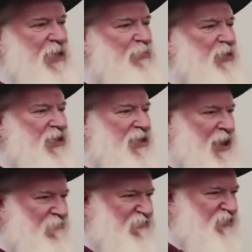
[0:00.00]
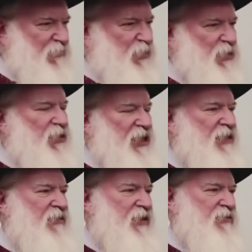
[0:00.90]
people comfortable
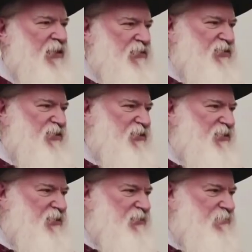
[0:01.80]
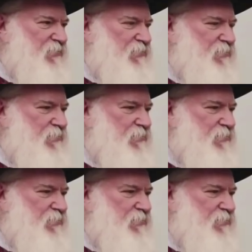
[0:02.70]
in their narcissism.